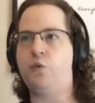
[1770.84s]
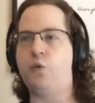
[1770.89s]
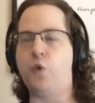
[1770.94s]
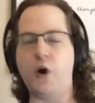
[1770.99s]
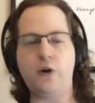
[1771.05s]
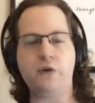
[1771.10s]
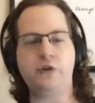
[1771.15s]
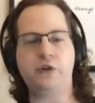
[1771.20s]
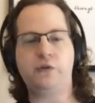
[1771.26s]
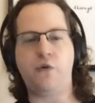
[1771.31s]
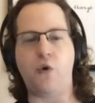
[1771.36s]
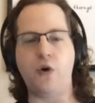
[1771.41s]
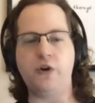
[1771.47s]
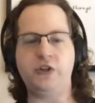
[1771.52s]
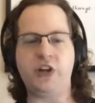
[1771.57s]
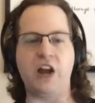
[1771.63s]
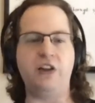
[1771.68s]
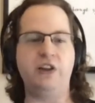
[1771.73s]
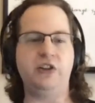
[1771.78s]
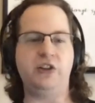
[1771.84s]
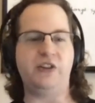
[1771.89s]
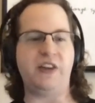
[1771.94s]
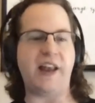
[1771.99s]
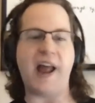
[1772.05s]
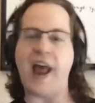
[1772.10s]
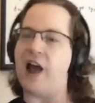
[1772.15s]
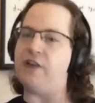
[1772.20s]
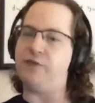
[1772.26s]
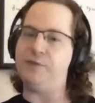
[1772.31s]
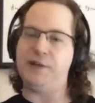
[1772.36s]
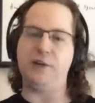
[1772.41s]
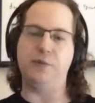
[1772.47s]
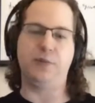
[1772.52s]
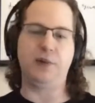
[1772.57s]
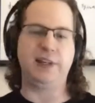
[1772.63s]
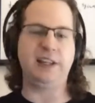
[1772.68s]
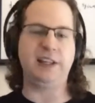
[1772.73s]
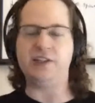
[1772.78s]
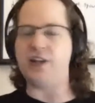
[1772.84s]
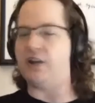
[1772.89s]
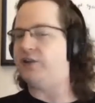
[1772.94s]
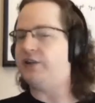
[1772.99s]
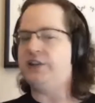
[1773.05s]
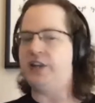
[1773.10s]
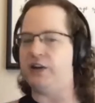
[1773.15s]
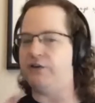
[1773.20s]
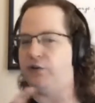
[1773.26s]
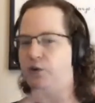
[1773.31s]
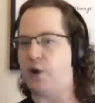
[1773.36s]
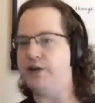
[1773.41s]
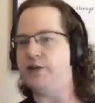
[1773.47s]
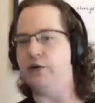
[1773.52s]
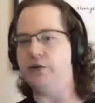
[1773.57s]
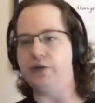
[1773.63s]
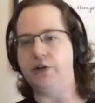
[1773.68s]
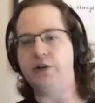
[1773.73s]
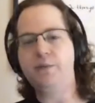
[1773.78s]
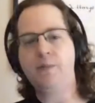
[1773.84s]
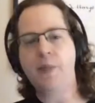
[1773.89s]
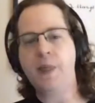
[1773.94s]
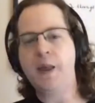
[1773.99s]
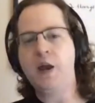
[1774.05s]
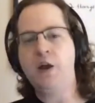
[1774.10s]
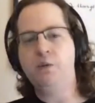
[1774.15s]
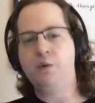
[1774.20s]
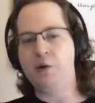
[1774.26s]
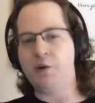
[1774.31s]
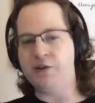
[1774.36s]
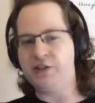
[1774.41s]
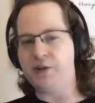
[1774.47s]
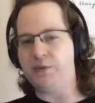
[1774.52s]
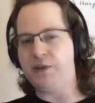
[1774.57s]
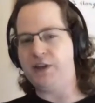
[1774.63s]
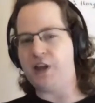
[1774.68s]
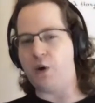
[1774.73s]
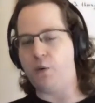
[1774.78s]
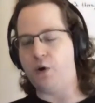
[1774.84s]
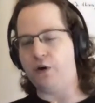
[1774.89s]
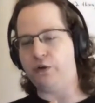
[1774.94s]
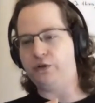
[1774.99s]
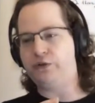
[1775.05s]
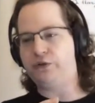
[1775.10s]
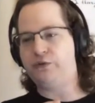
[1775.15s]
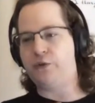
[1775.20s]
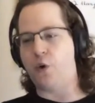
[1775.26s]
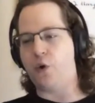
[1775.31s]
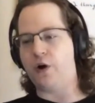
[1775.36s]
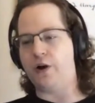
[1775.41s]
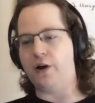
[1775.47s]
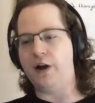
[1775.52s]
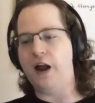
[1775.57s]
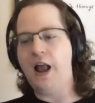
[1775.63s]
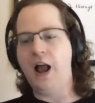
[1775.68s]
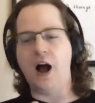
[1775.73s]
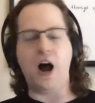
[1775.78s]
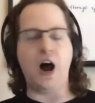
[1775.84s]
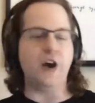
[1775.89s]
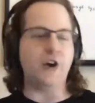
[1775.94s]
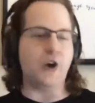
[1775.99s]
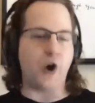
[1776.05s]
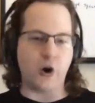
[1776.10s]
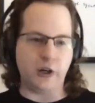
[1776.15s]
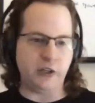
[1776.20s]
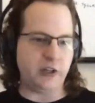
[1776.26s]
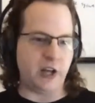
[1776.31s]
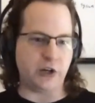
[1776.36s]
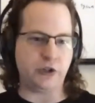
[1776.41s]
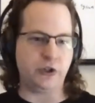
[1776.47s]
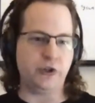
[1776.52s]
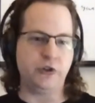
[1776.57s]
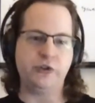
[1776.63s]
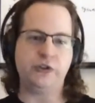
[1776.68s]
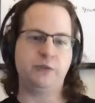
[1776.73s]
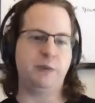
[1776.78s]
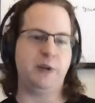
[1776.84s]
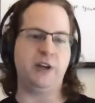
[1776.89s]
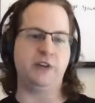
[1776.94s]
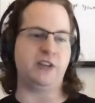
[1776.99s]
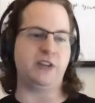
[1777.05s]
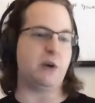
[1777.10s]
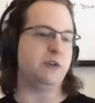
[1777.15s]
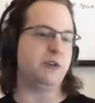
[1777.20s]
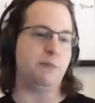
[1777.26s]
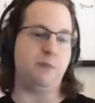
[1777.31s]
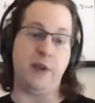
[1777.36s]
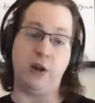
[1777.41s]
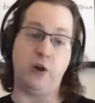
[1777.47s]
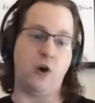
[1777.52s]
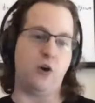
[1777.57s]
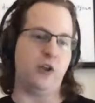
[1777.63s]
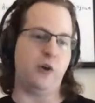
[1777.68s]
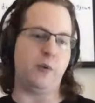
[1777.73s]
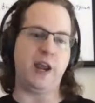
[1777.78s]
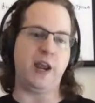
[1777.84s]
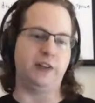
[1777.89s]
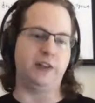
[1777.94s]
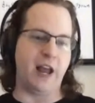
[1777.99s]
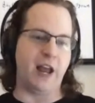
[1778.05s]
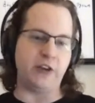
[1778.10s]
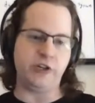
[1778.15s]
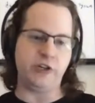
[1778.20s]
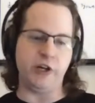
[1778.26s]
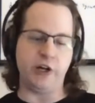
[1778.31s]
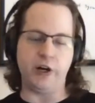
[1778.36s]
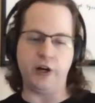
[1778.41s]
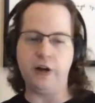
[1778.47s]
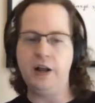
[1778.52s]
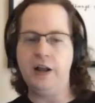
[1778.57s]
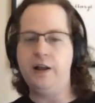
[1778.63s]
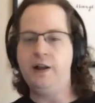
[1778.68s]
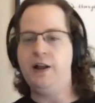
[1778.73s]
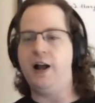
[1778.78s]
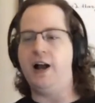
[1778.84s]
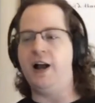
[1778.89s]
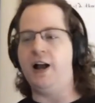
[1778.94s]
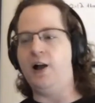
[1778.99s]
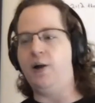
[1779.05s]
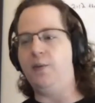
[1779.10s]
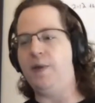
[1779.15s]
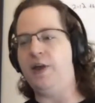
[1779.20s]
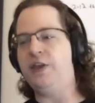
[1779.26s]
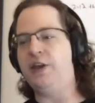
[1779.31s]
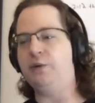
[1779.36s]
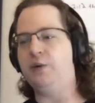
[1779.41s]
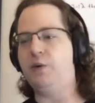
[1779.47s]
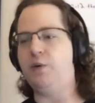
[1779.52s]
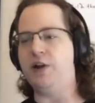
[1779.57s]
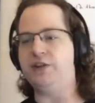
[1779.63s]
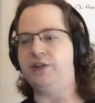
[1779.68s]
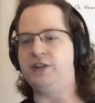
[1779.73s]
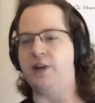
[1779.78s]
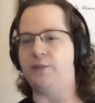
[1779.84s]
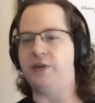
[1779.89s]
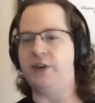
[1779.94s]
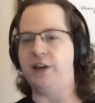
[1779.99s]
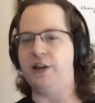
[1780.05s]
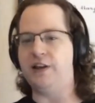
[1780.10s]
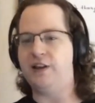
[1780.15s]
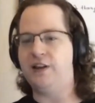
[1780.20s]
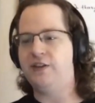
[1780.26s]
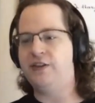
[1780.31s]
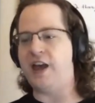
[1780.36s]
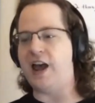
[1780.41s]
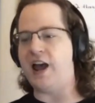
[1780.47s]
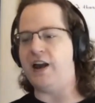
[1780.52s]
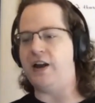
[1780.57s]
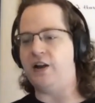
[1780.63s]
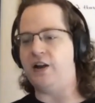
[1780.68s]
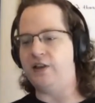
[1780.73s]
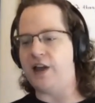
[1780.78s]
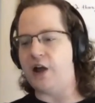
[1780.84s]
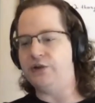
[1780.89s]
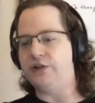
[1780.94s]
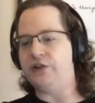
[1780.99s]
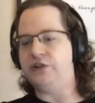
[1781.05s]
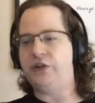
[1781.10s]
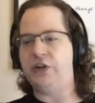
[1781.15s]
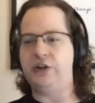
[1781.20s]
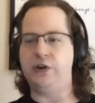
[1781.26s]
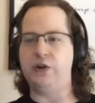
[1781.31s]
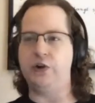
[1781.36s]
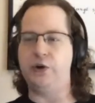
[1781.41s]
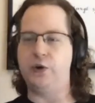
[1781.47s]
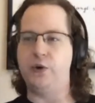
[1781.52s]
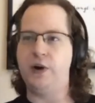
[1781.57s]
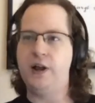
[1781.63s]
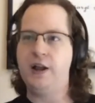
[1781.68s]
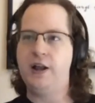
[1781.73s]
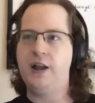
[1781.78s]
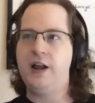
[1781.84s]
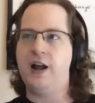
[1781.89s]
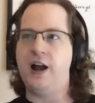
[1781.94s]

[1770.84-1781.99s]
works for challenges that have to be completely self-contained for one user. Mm-hmm. We want something that works for odd architectures because that was a big goal that we had last year. Um, and then we want something that allows us to do